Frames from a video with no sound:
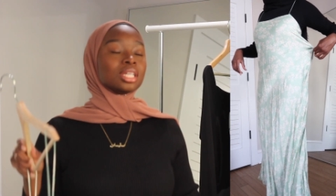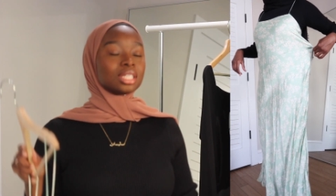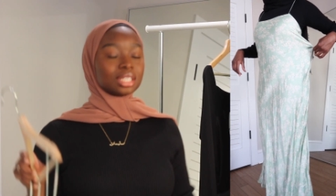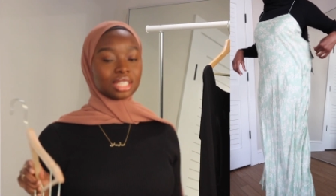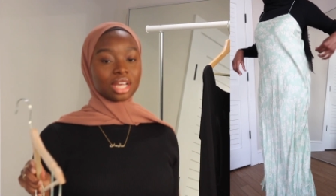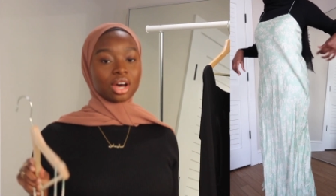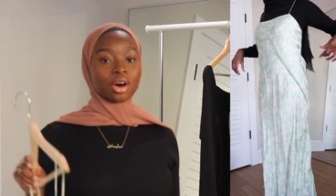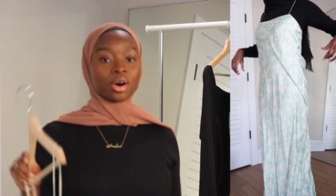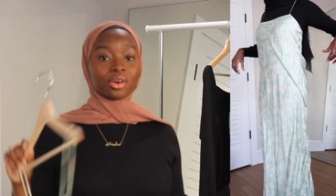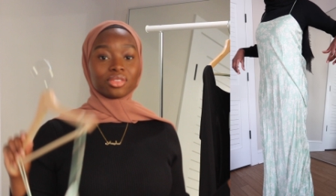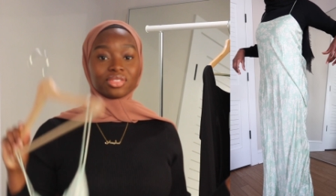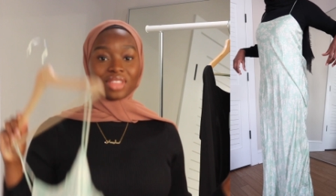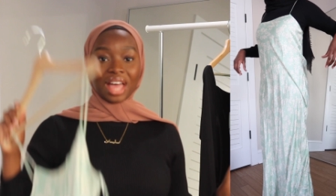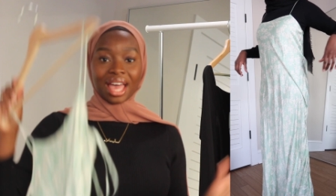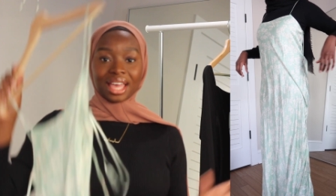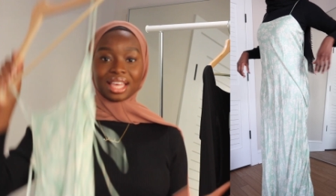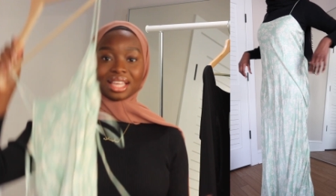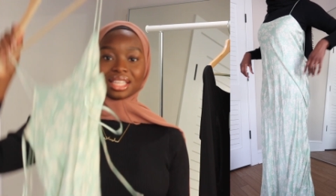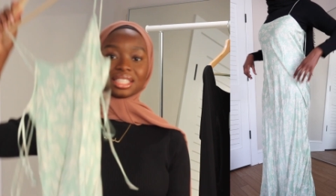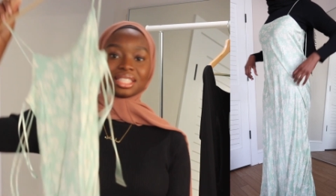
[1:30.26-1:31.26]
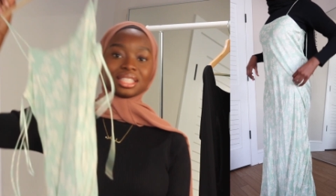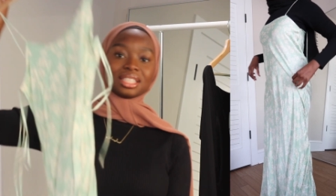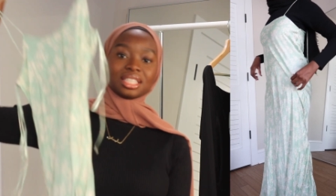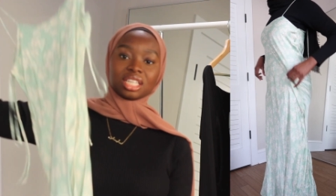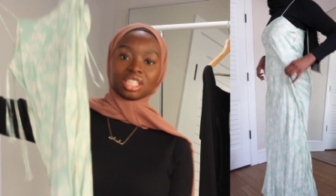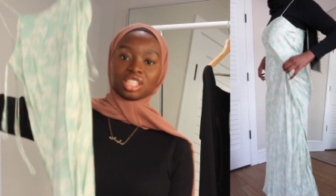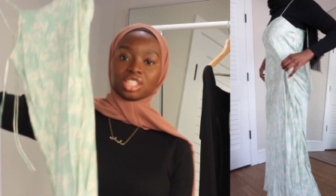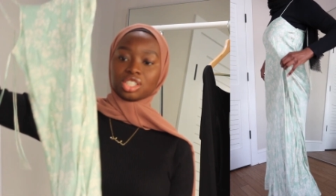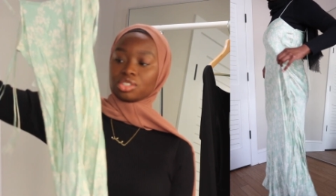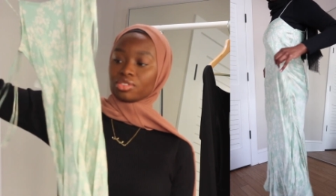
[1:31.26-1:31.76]
So that is
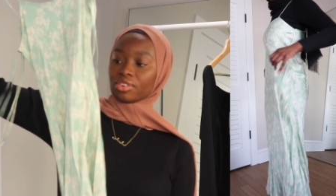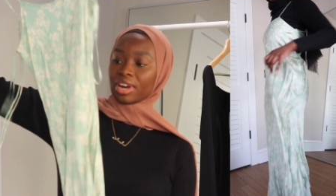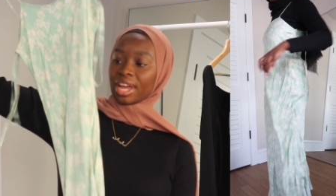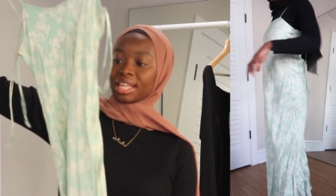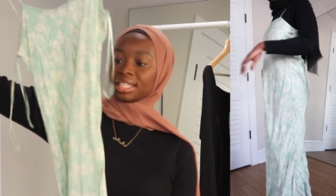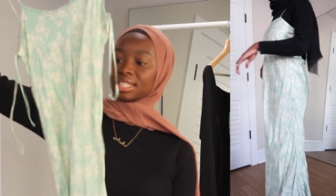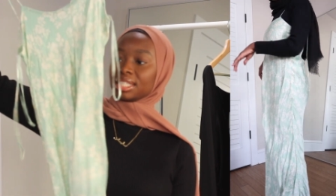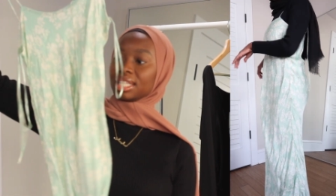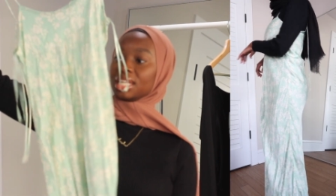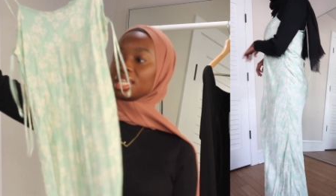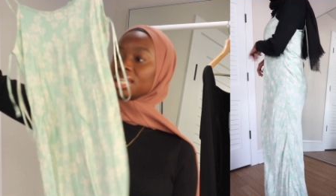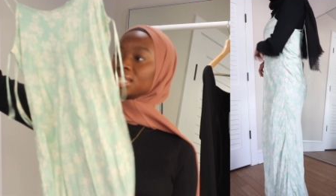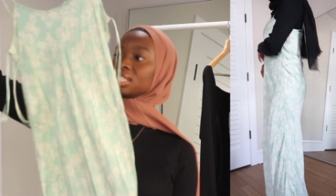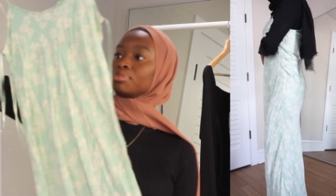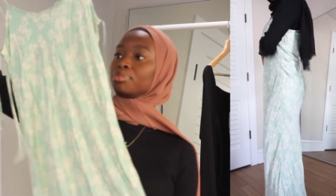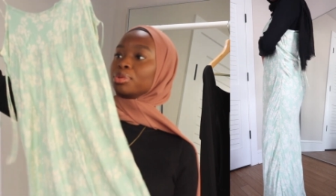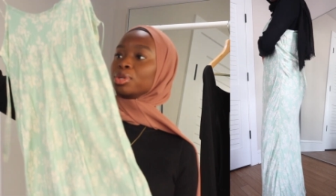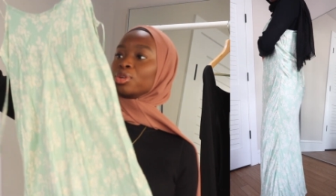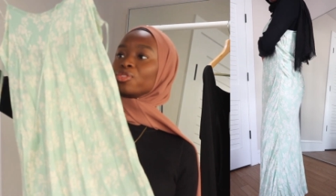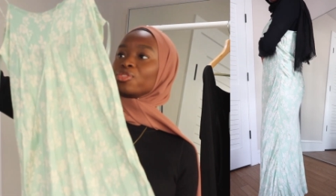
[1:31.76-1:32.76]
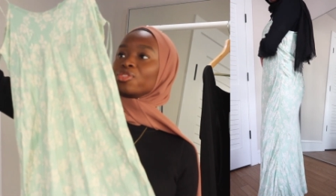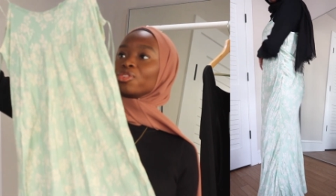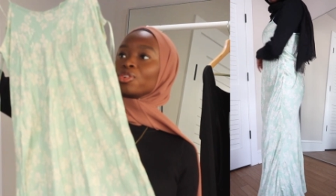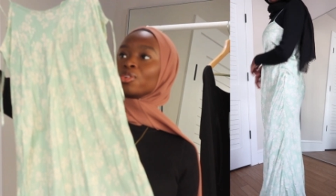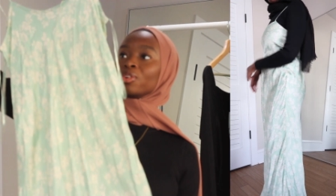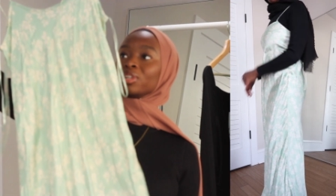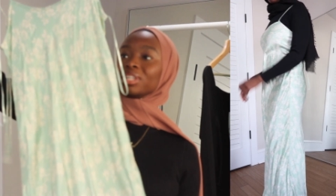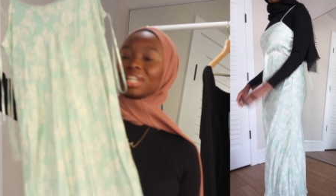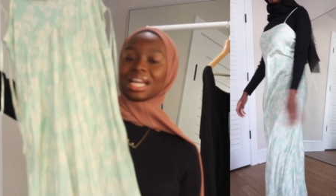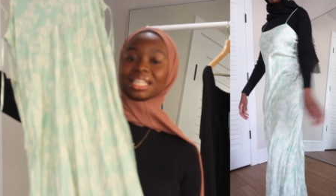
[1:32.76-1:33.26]
this dress. It is
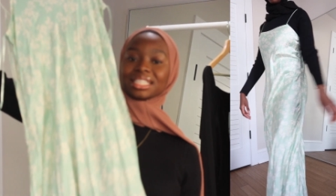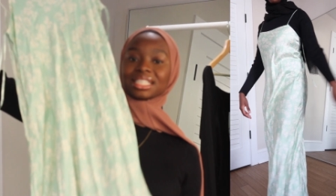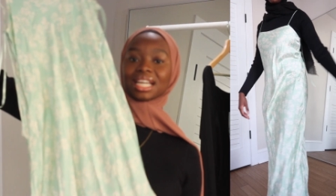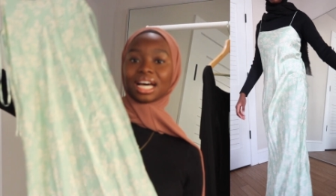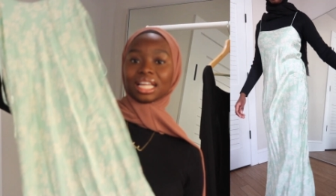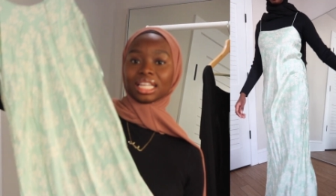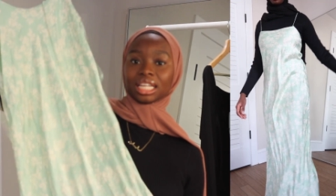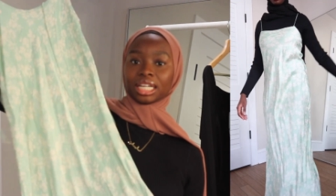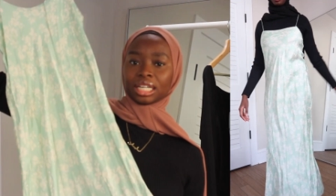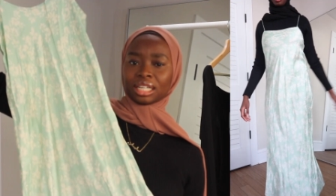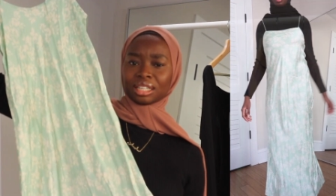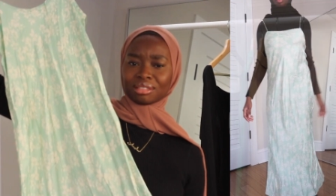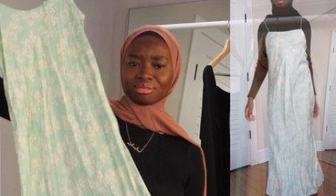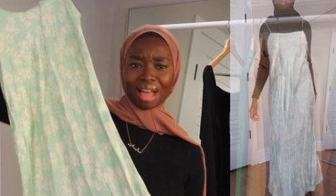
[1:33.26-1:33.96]
beautiful, nice color.